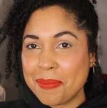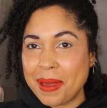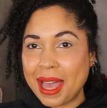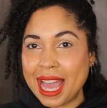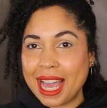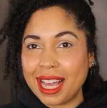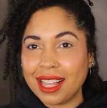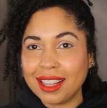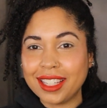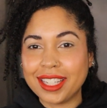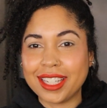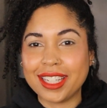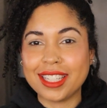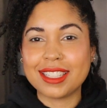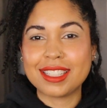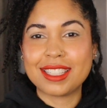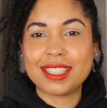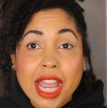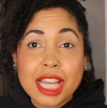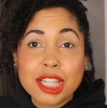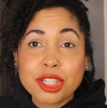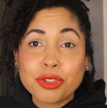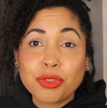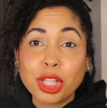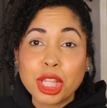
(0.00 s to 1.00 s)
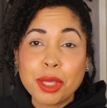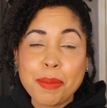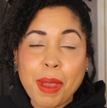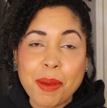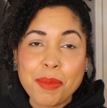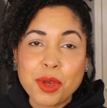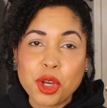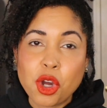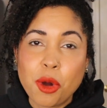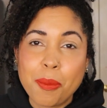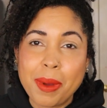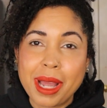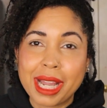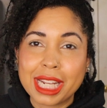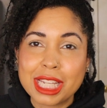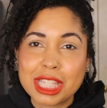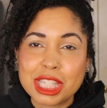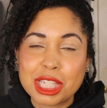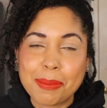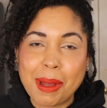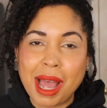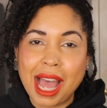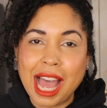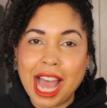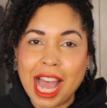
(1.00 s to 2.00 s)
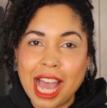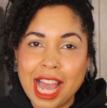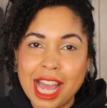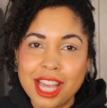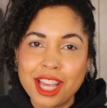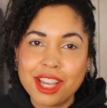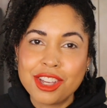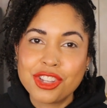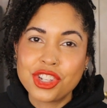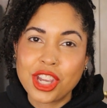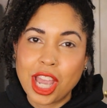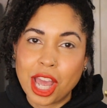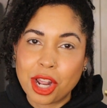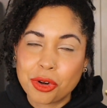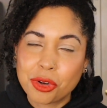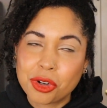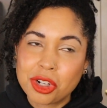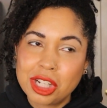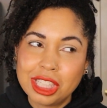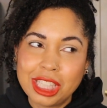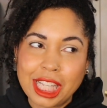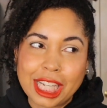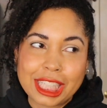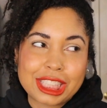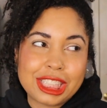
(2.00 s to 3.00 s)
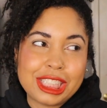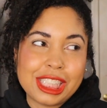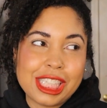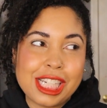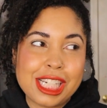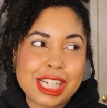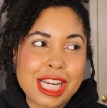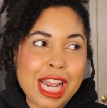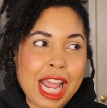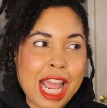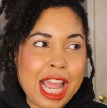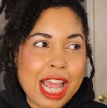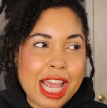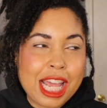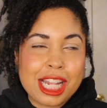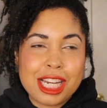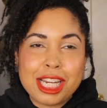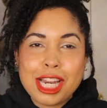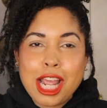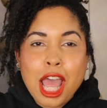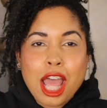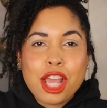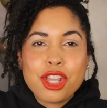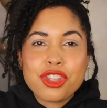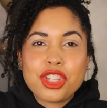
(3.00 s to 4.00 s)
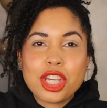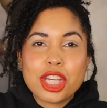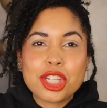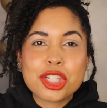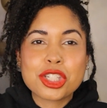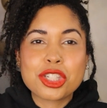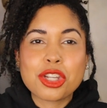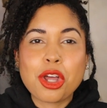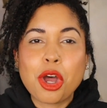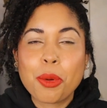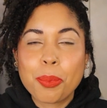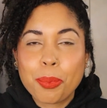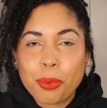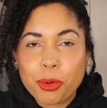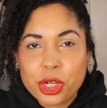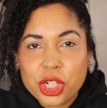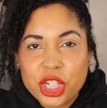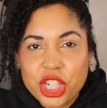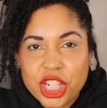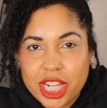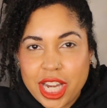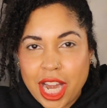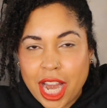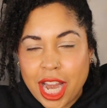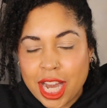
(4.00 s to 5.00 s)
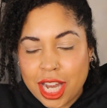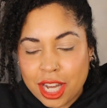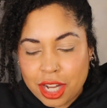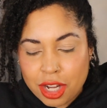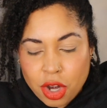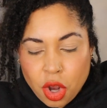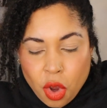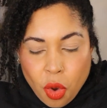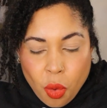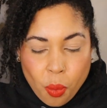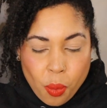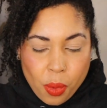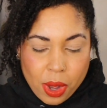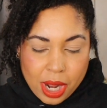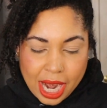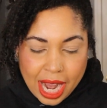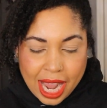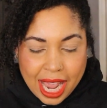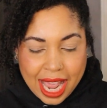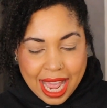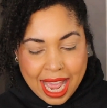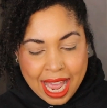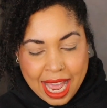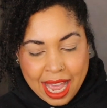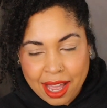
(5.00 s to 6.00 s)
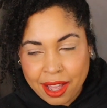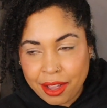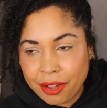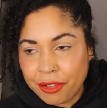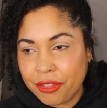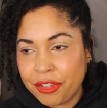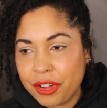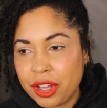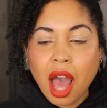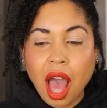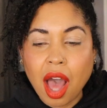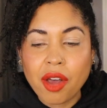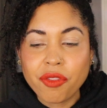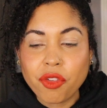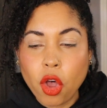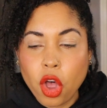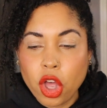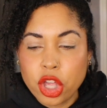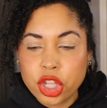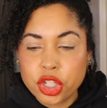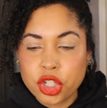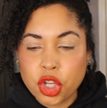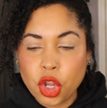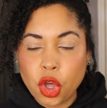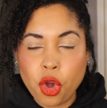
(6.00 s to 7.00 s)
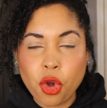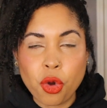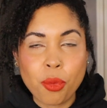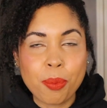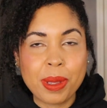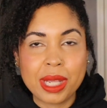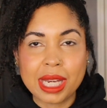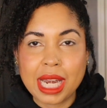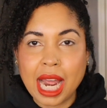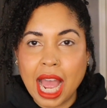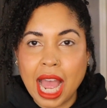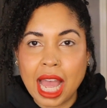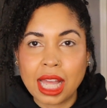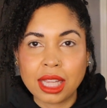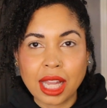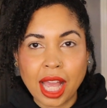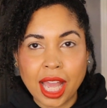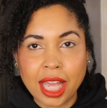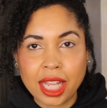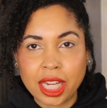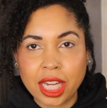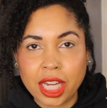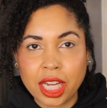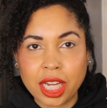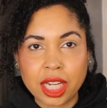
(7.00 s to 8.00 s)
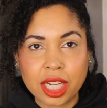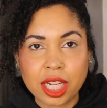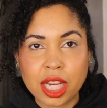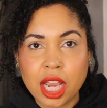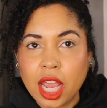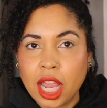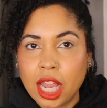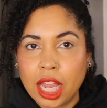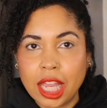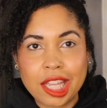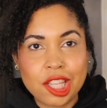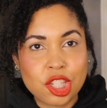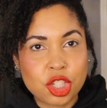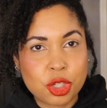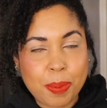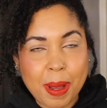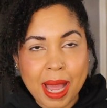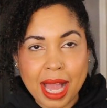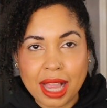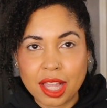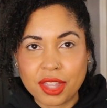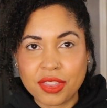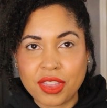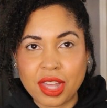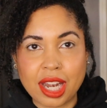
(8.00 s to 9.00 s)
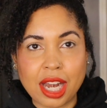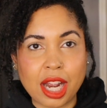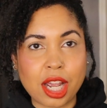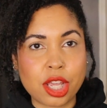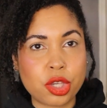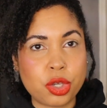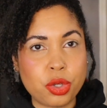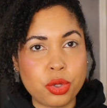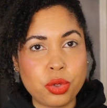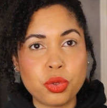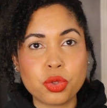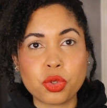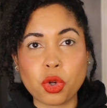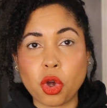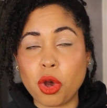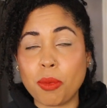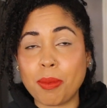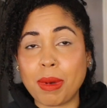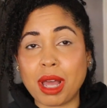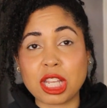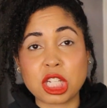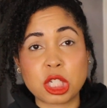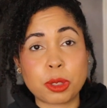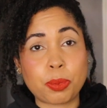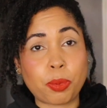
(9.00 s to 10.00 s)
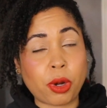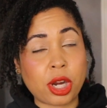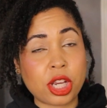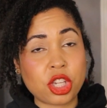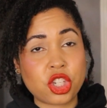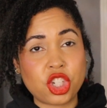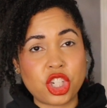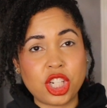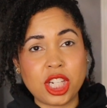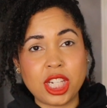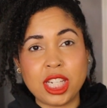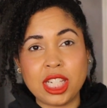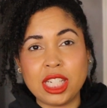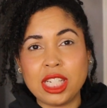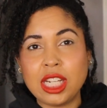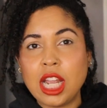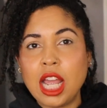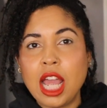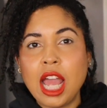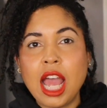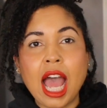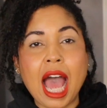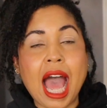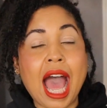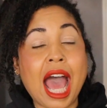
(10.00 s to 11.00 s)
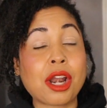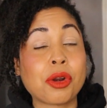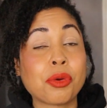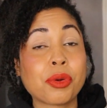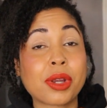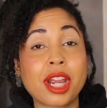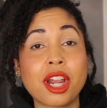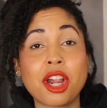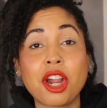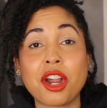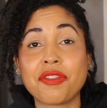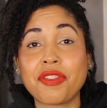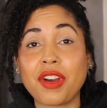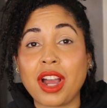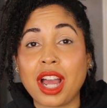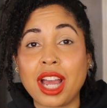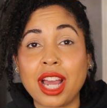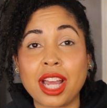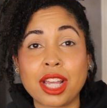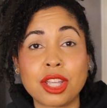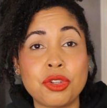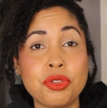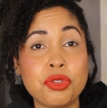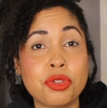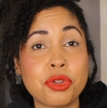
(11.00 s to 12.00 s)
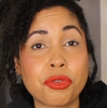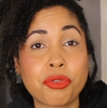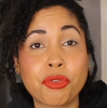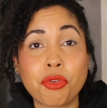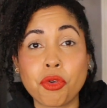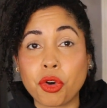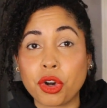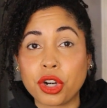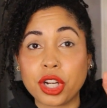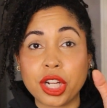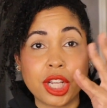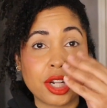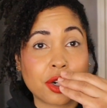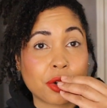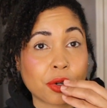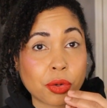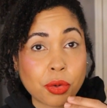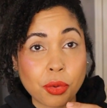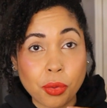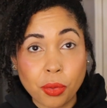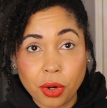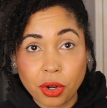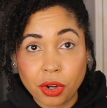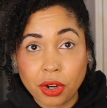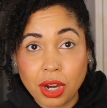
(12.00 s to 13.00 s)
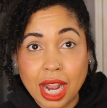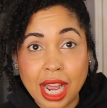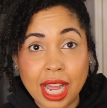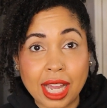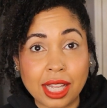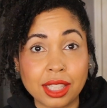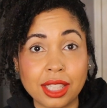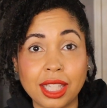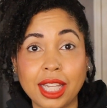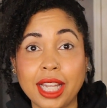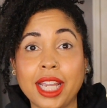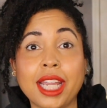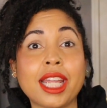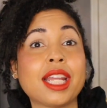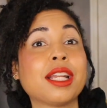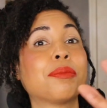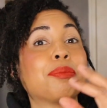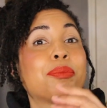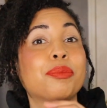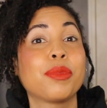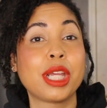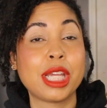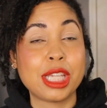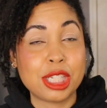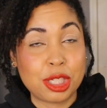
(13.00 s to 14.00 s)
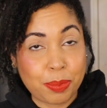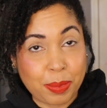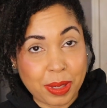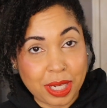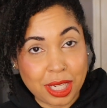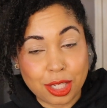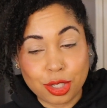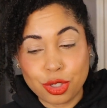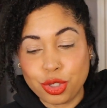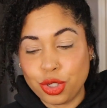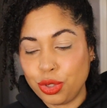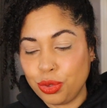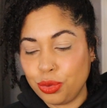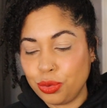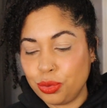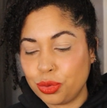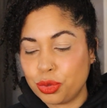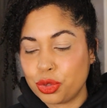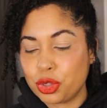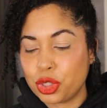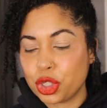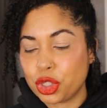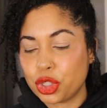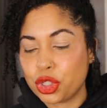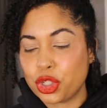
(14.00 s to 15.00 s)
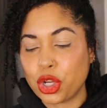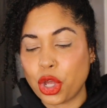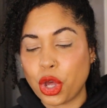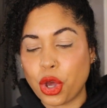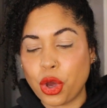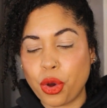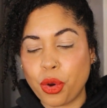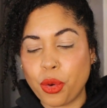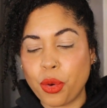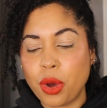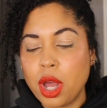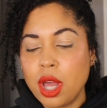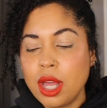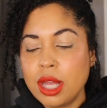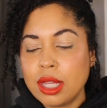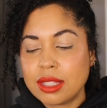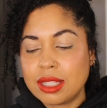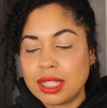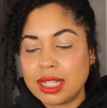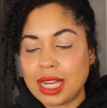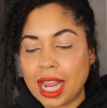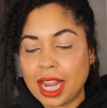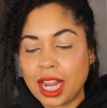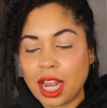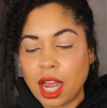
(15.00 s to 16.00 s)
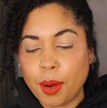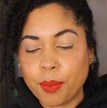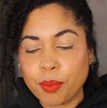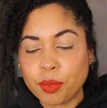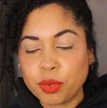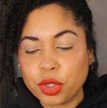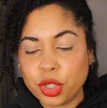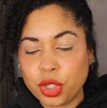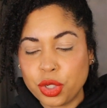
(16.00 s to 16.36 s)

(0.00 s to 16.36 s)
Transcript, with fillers: palettes. It's really made me go back into my eyeshadow collection and just appreciate what I have. I've also been highlighting each palette that I use on my spreadsheet. I don't care if I use it for an inner corner highlight, is being used. So today I'm